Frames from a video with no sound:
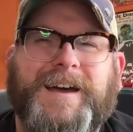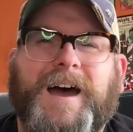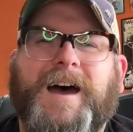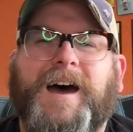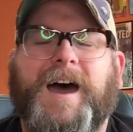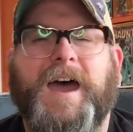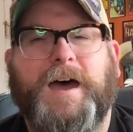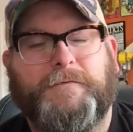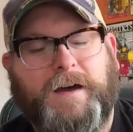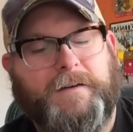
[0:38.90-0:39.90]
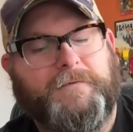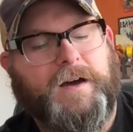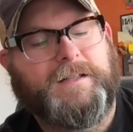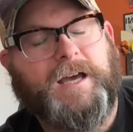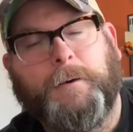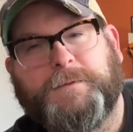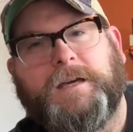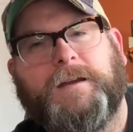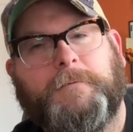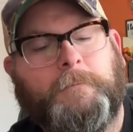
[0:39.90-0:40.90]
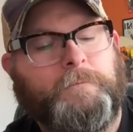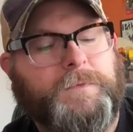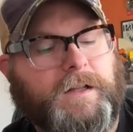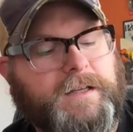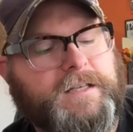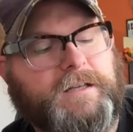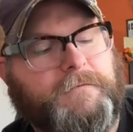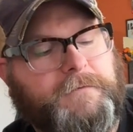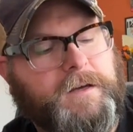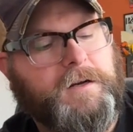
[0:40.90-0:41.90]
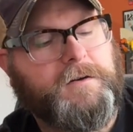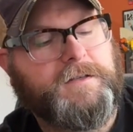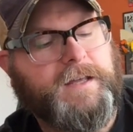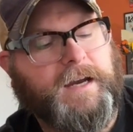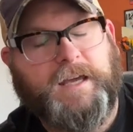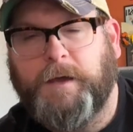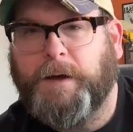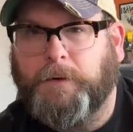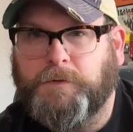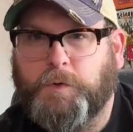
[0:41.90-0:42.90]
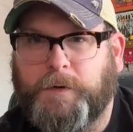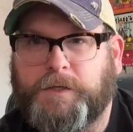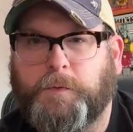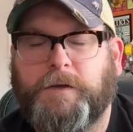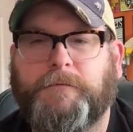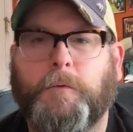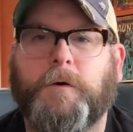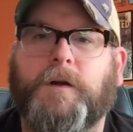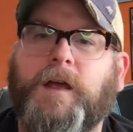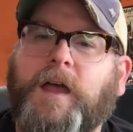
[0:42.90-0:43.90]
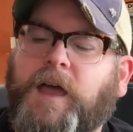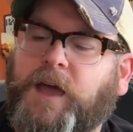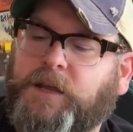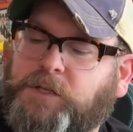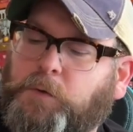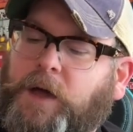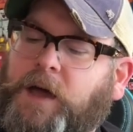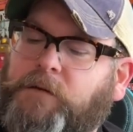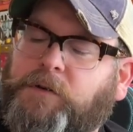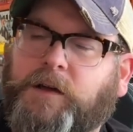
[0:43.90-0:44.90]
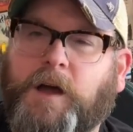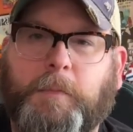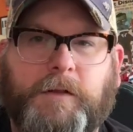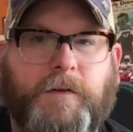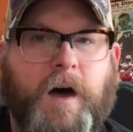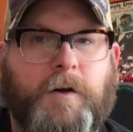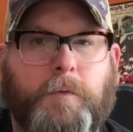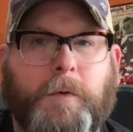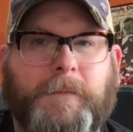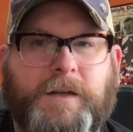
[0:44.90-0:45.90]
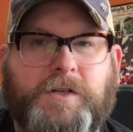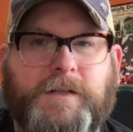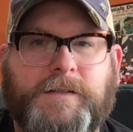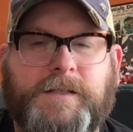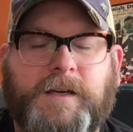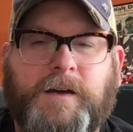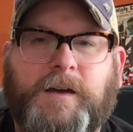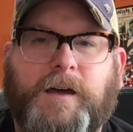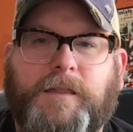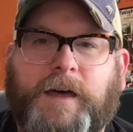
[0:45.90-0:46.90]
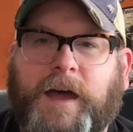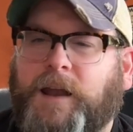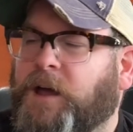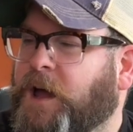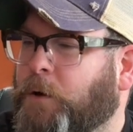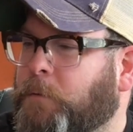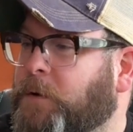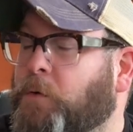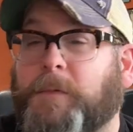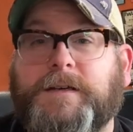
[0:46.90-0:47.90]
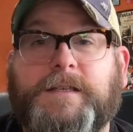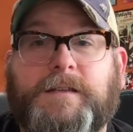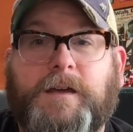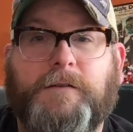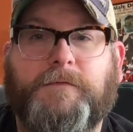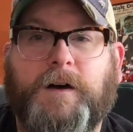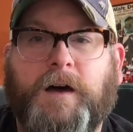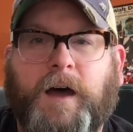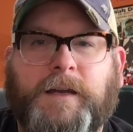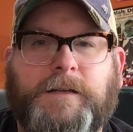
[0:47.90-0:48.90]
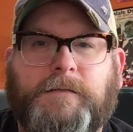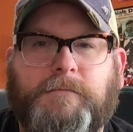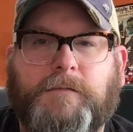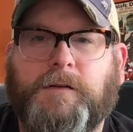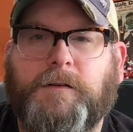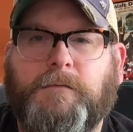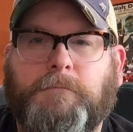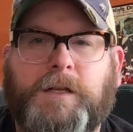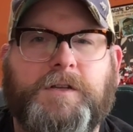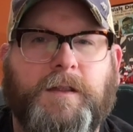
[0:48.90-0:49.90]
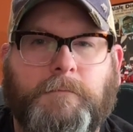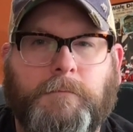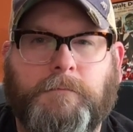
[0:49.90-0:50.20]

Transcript: I have a top 10 list of figures that came out in 2024, and I do have a couple of honorable mentions that I would be remiss if I didn't mention them